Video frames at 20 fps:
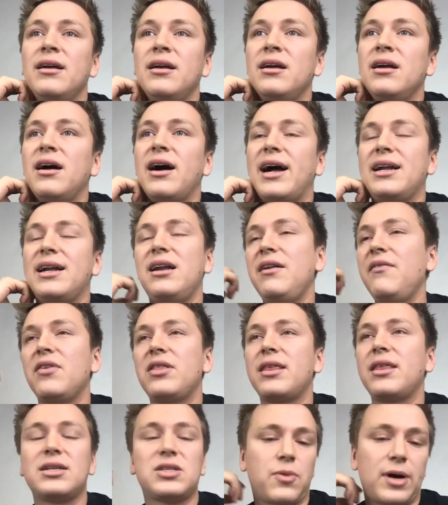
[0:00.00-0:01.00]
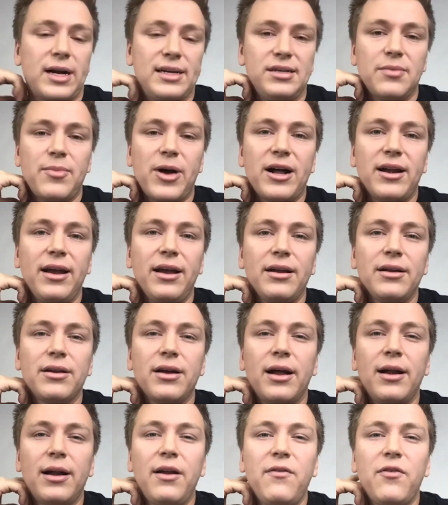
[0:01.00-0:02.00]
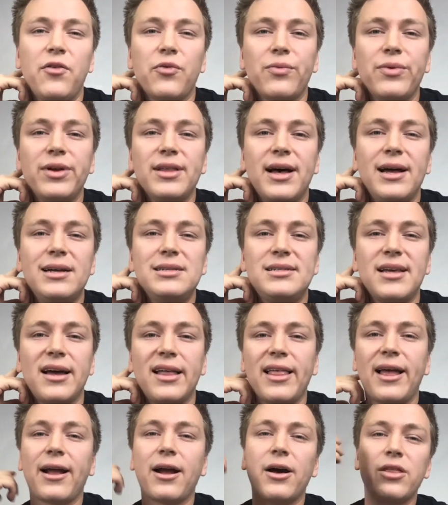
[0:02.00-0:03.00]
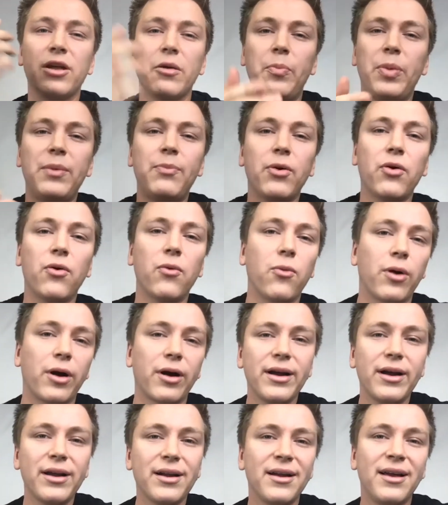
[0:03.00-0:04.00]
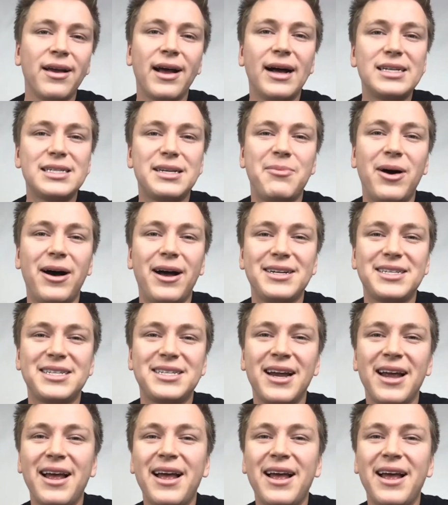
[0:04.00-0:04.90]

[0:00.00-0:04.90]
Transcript: I didn't even think twice about it. I didn't even realize that like other people weren't as much.